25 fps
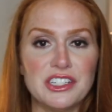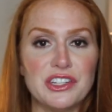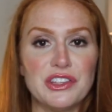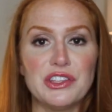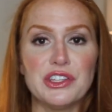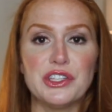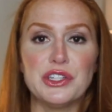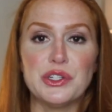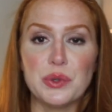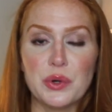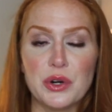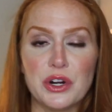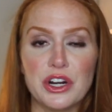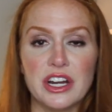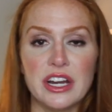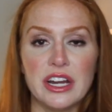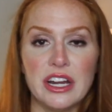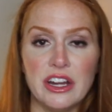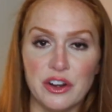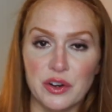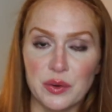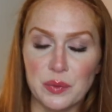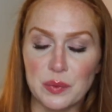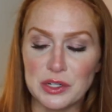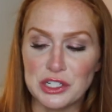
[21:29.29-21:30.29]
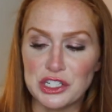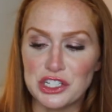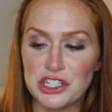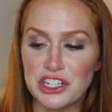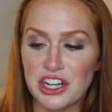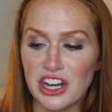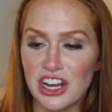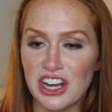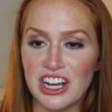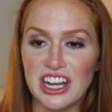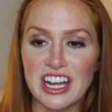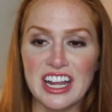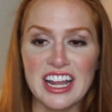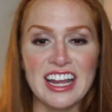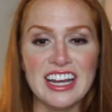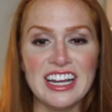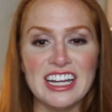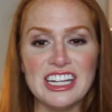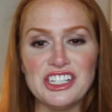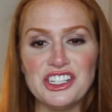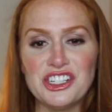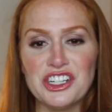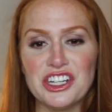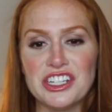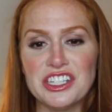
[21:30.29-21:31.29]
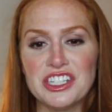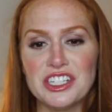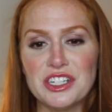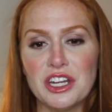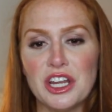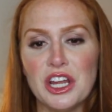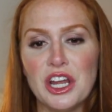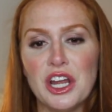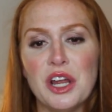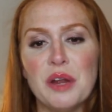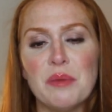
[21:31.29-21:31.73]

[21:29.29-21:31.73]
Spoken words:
to the store here in Wichita, and it just,